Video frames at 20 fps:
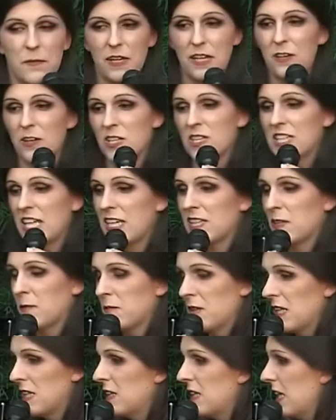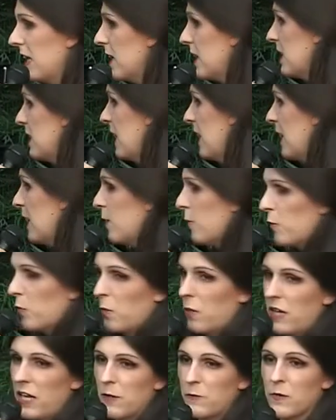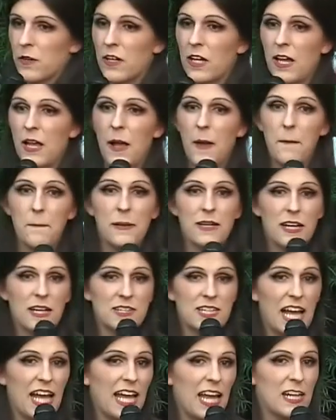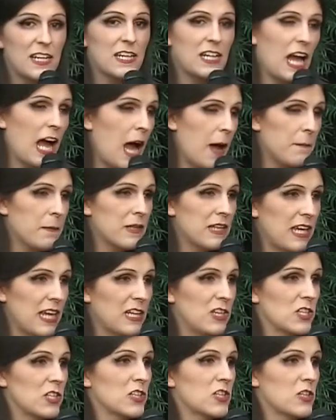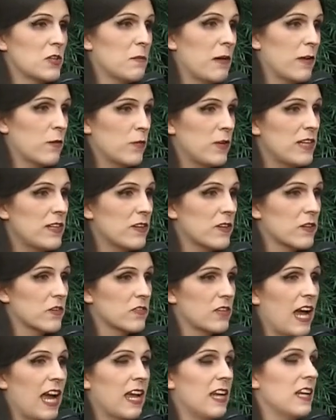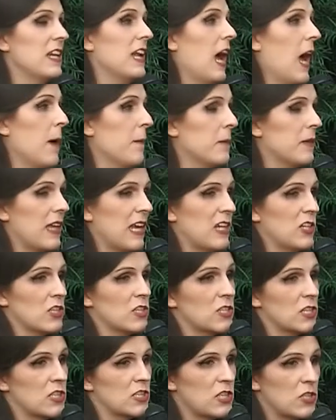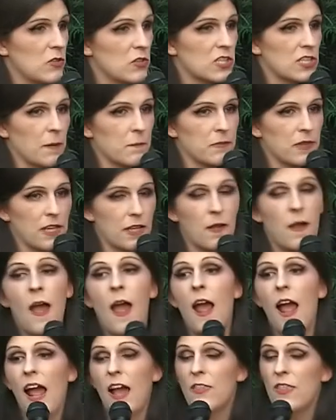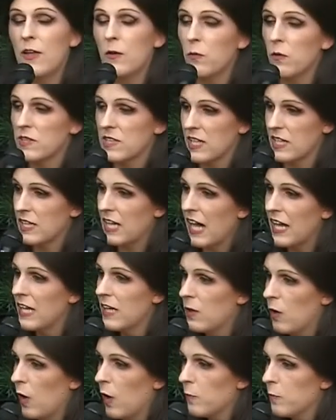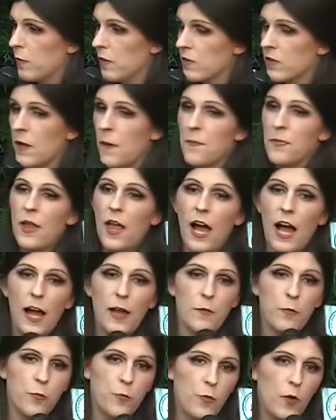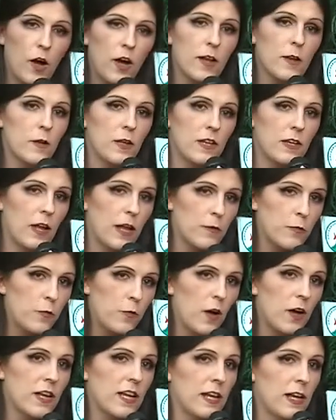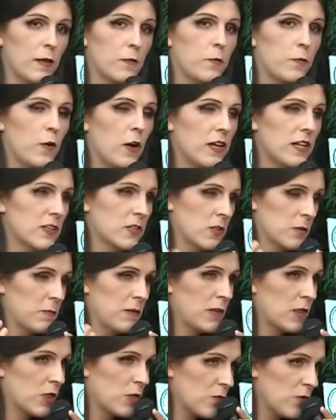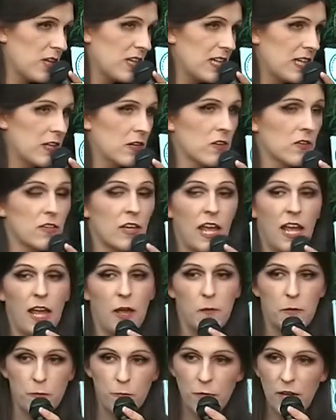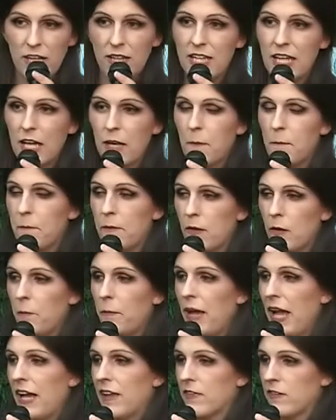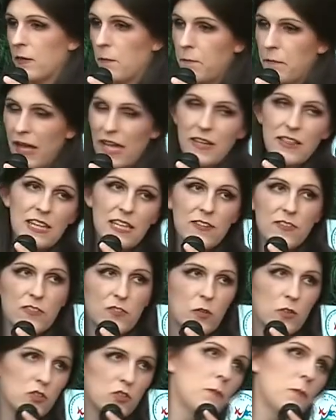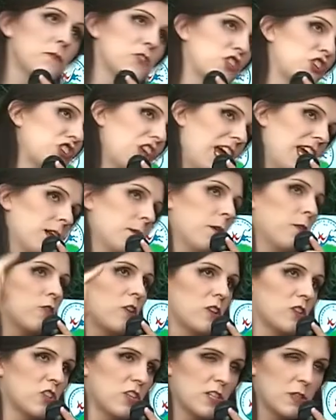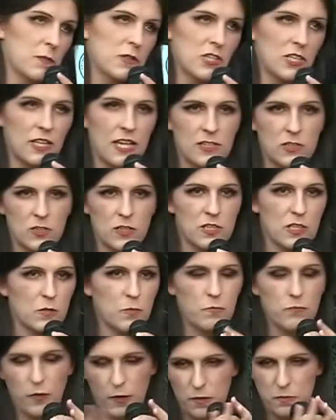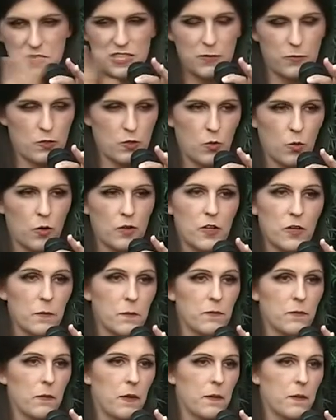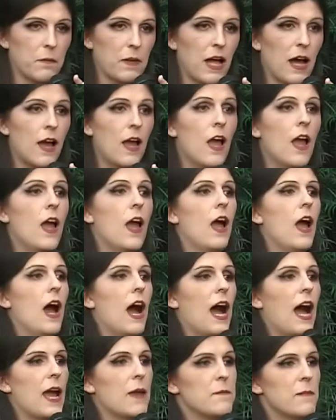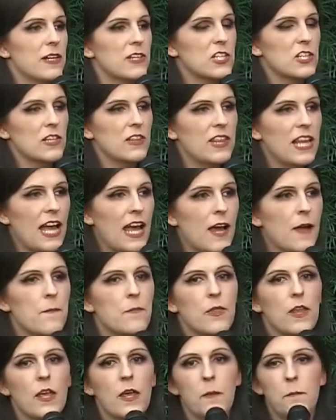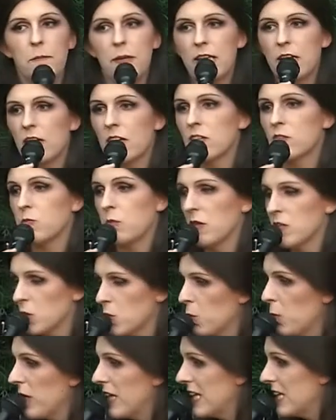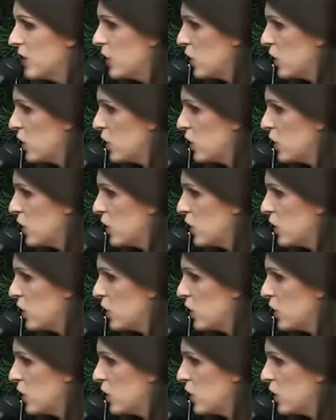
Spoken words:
me or say something negative or whatever, because I had an obligation to my readers. I had an obligation to do something. And then once I got in office, I fought and I fought and I fought. It took 3 years, but we finally got a bill passed to ban these giant underground transmission lines along this very specific corridor, blah, blah, blah. I mentioned that because once we